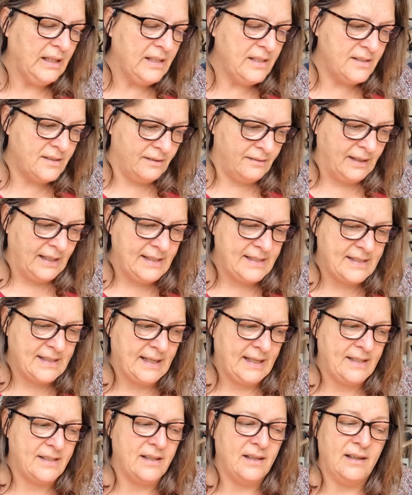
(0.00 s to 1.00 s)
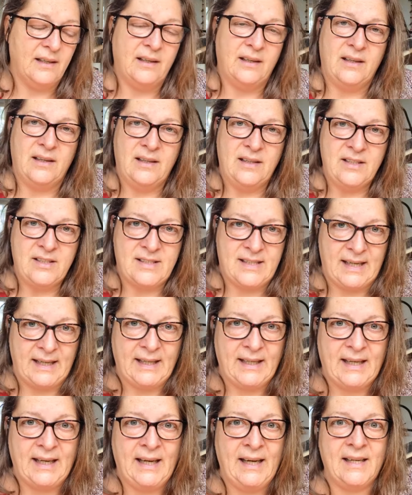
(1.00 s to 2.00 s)
So they said,
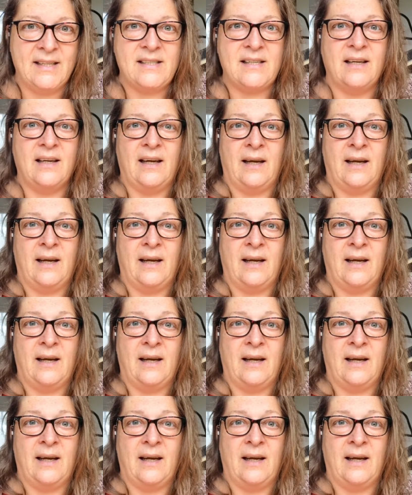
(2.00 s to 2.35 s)
take it